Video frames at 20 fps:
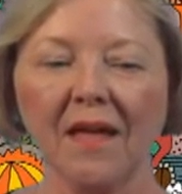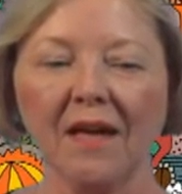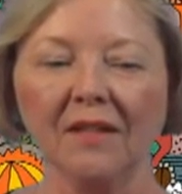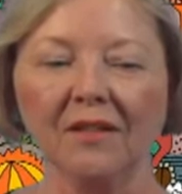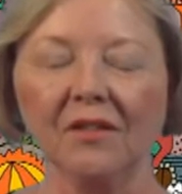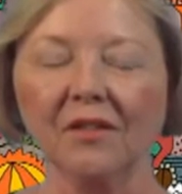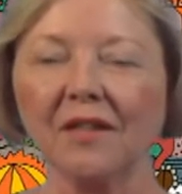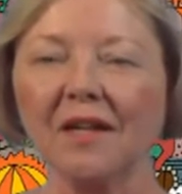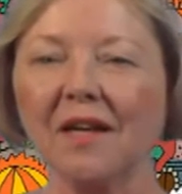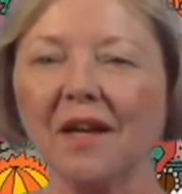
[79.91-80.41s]

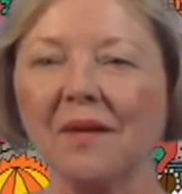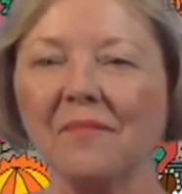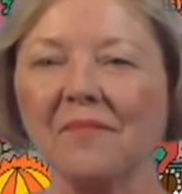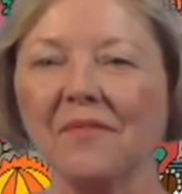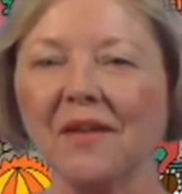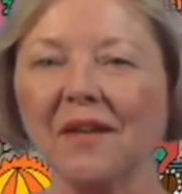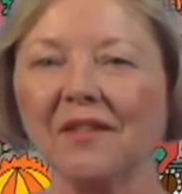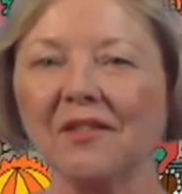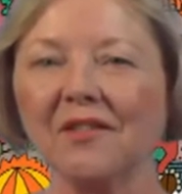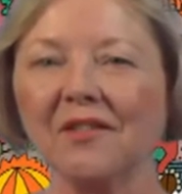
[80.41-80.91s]
looking up
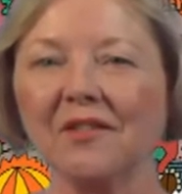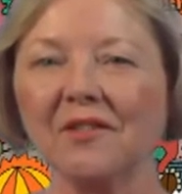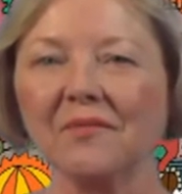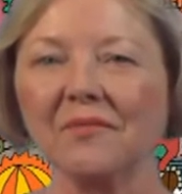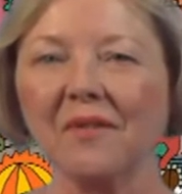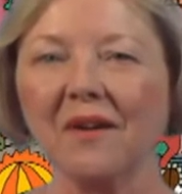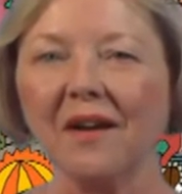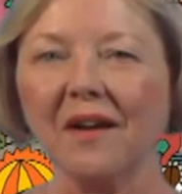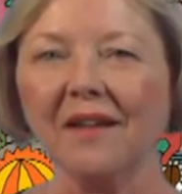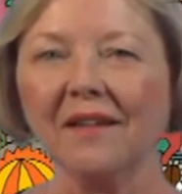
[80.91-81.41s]
things to
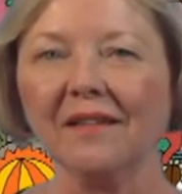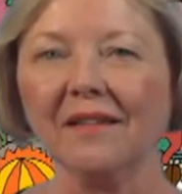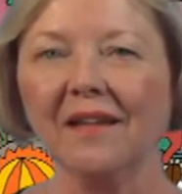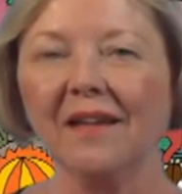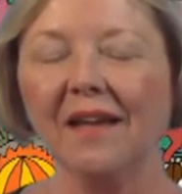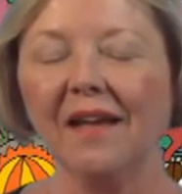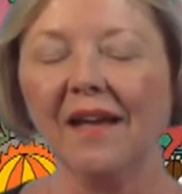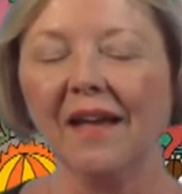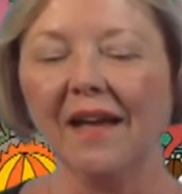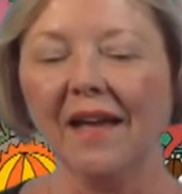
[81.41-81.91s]
write.
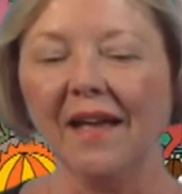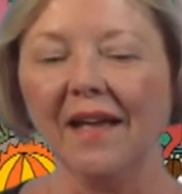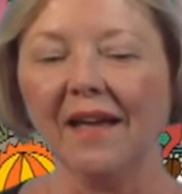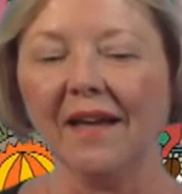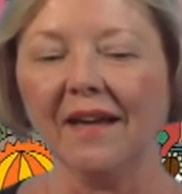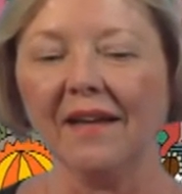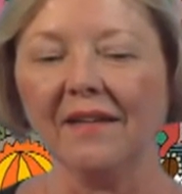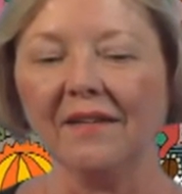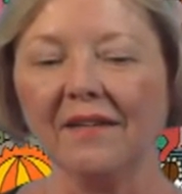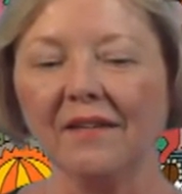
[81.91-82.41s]

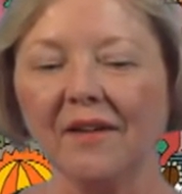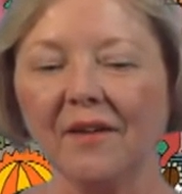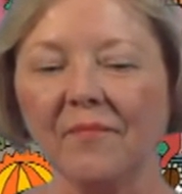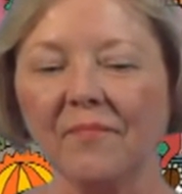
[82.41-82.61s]
And